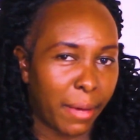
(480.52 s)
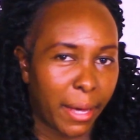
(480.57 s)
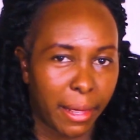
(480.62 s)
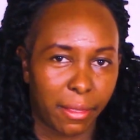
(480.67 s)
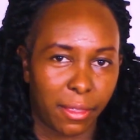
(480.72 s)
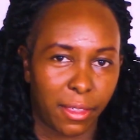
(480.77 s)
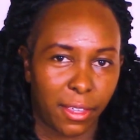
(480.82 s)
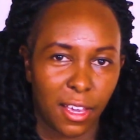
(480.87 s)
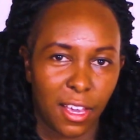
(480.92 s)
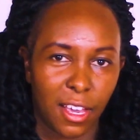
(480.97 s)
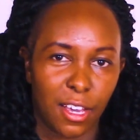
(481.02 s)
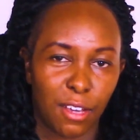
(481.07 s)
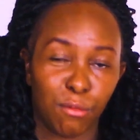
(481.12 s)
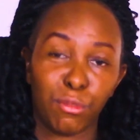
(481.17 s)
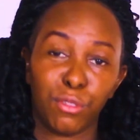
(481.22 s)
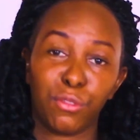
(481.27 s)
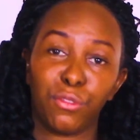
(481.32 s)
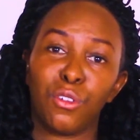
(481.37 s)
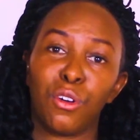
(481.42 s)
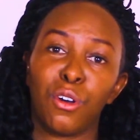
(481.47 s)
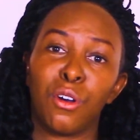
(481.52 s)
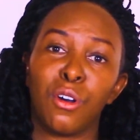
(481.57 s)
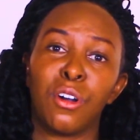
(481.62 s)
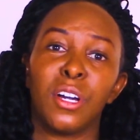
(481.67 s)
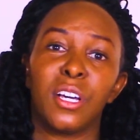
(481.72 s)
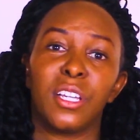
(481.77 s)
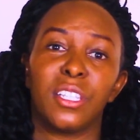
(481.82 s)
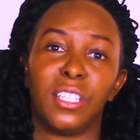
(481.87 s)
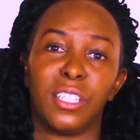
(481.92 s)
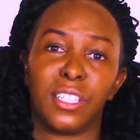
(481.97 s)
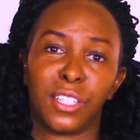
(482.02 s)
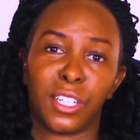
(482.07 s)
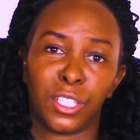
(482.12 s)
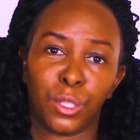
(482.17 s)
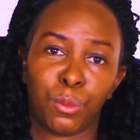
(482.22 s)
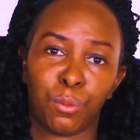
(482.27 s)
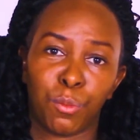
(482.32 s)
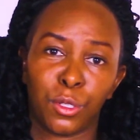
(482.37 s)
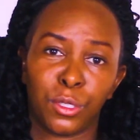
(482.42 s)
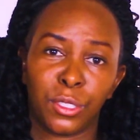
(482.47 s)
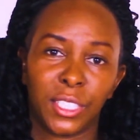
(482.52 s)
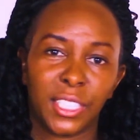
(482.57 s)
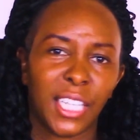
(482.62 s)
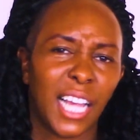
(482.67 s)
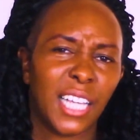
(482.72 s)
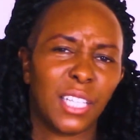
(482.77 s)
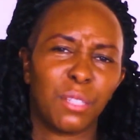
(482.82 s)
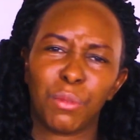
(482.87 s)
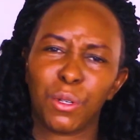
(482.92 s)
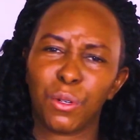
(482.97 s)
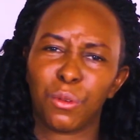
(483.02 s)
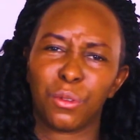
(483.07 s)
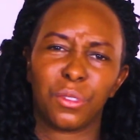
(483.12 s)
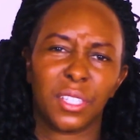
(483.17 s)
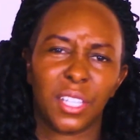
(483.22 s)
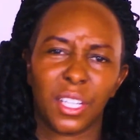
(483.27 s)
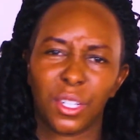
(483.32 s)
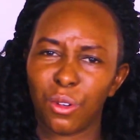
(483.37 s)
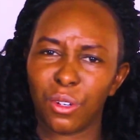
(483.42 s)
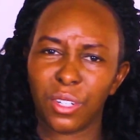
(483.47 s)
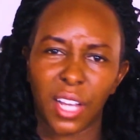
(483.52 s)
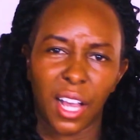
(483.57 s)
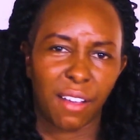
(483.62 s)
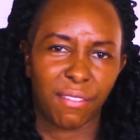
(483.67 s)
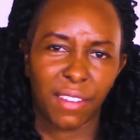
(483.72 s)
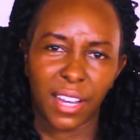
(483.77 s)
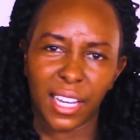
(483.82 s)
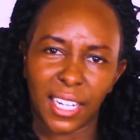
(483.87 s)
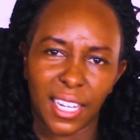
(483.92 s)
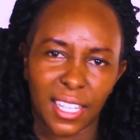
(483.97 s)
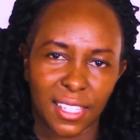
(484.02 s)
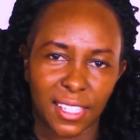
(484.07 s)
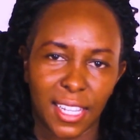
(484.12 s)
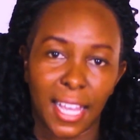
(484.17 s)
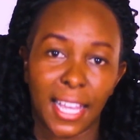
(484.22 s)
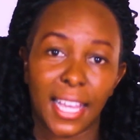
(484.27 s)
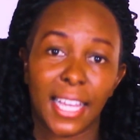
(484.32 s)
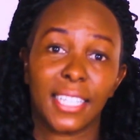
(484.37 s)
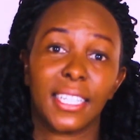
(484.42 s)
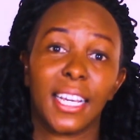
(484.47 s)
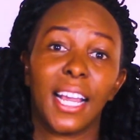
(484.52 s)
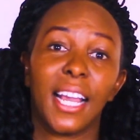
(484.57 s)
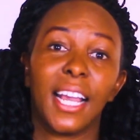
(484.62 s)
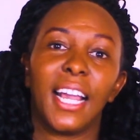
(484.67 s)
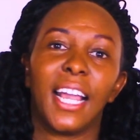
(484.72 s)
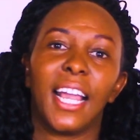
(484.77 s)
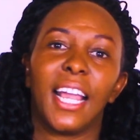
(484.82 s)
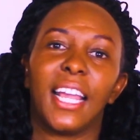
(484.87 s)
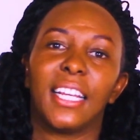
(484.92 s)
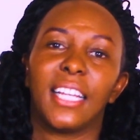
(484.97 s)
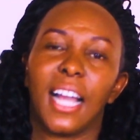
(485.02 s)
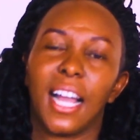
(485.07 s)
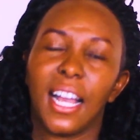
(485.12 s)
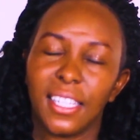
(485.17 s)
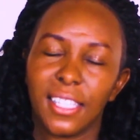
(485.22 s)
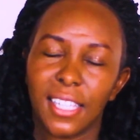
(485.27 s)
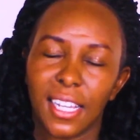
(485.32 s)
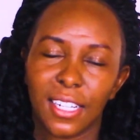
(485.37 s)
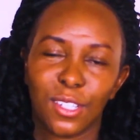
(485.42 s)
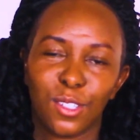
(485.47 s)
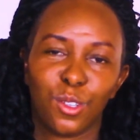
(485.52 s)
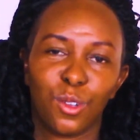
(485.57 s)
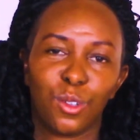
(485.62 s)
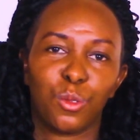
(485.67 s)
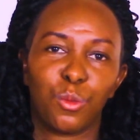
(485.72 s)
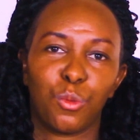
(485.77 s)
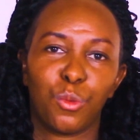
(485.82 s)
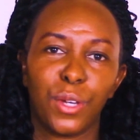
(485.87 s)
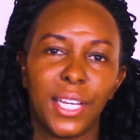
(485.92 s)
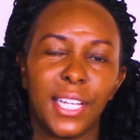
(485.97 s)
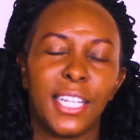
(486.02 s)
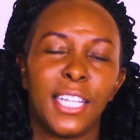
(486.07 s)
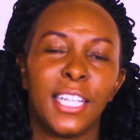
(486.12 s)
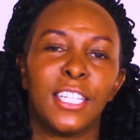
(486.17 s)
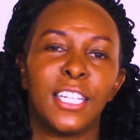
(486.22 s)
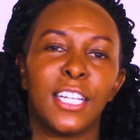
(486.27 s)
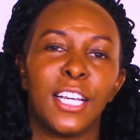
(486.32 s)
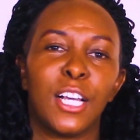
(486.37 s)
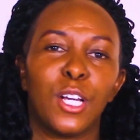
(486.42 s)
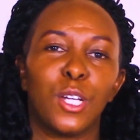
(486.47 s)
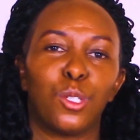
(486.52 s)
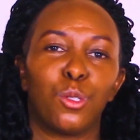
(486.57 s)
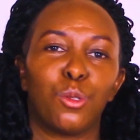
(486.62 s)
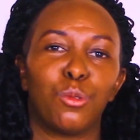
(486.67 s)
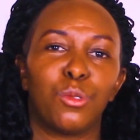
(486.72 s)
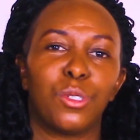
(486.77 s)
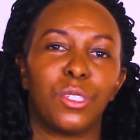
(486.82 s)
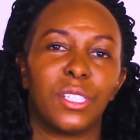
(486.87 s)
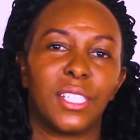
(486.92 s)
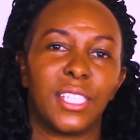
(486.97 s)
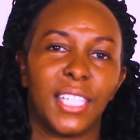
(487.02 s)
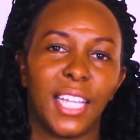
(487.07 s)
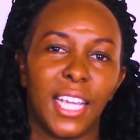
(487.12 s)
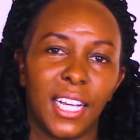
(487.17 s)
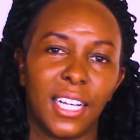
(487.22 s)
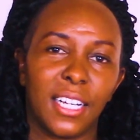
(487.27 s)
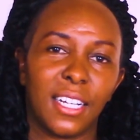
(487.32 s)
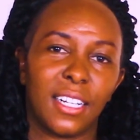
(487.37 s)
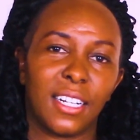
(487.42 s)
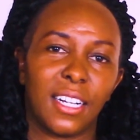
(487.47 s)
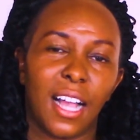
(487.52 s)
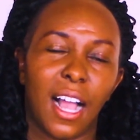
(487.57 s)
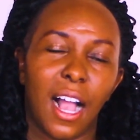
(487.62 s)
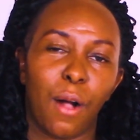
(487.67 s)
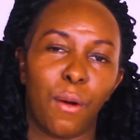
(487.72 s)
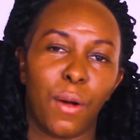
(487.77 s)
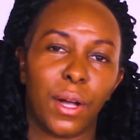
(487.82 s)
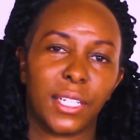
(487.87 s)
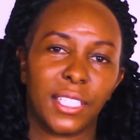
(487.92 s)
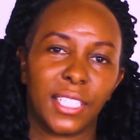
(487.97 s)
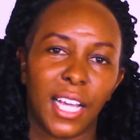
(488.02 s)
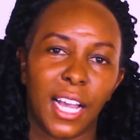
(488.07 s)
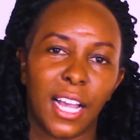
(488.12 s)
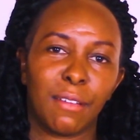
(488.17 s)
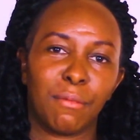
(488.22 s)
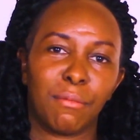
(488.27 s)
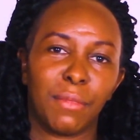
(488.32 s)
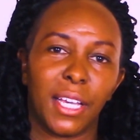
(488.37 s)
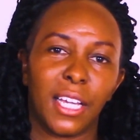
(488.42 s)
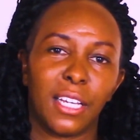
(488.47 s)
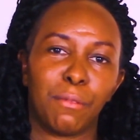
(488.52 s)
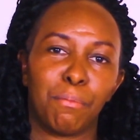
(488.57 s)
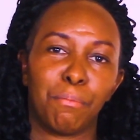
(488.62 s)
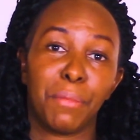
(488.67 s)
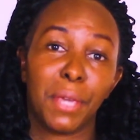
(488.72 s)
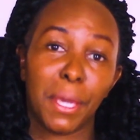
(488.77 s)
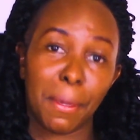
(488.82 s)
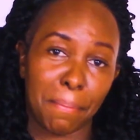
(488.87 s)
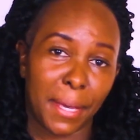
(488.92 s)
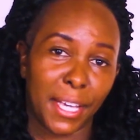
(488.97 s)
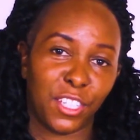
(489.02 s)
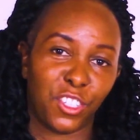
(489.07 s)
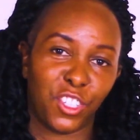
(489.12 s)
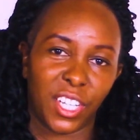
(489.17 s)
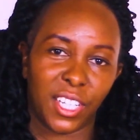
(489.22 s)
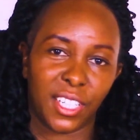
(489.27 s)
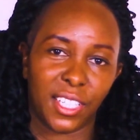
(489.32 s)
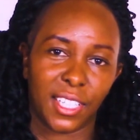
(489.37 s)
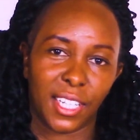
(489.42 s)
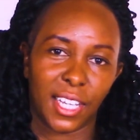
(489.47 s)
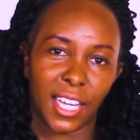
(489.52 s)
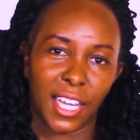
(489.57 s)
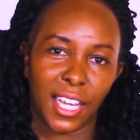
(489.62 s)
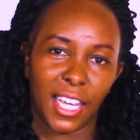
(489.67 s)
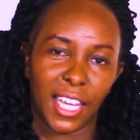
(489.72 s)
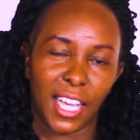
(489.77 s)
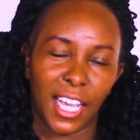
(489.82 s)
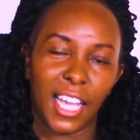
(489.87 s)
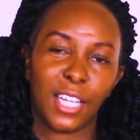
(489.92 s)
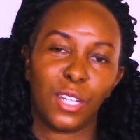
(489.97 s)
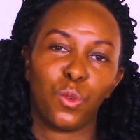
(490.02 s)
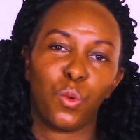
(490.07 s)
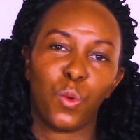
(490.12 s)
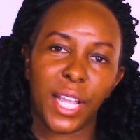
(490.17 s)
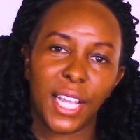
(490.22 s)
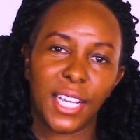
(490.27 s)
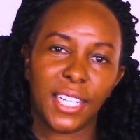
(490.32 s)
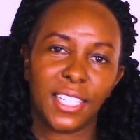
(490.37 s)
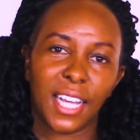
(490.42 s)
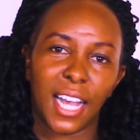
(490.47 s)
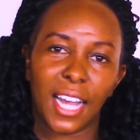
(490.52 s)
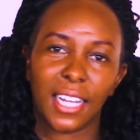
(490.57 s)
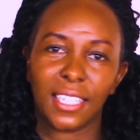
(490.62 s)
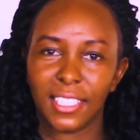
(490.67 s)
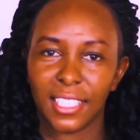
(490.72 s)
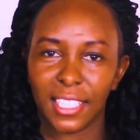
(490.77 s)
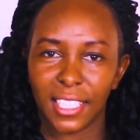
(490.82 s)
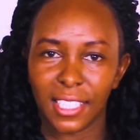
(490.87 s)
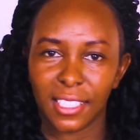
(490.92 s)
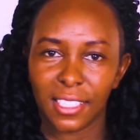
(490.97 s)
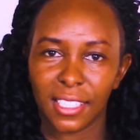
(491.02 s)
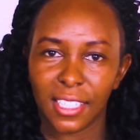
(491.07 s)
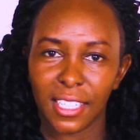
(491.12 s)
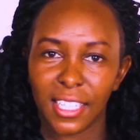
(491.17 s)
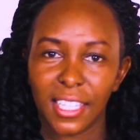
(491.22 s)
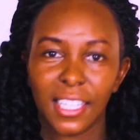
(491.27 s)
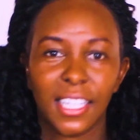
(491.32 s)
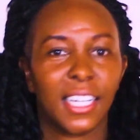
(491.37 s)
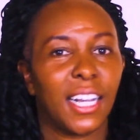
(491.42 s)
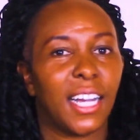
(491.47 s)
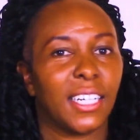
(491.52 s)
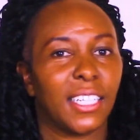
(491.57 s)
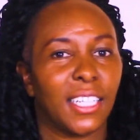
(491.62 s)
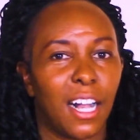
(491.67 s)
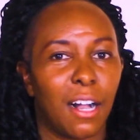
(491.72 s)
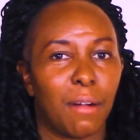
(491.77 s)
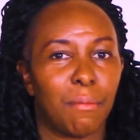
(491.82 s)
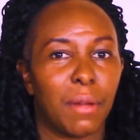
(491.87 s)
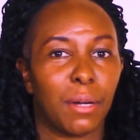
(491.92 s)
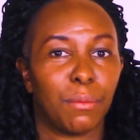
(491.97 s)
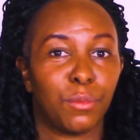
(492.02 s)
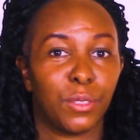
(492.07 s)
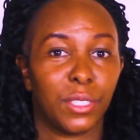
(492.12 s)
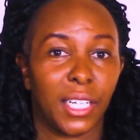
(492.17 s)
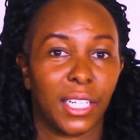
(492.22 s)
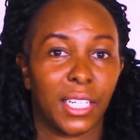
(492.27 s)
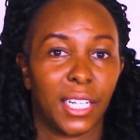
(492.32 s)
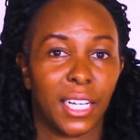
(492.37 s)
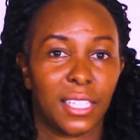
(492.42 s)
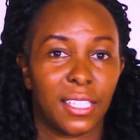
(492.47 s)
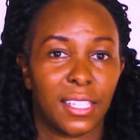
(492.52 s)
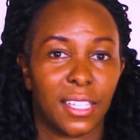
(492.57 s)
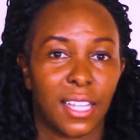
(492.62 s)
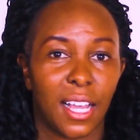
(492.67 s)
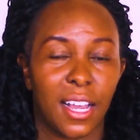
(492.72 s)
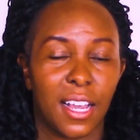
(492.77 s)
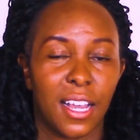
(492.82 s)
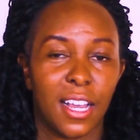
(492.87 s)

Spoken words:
month before they respond, just because they don't have an answer yet. And as a result, we need to take our time and be patient and wait until they can come up with an answer.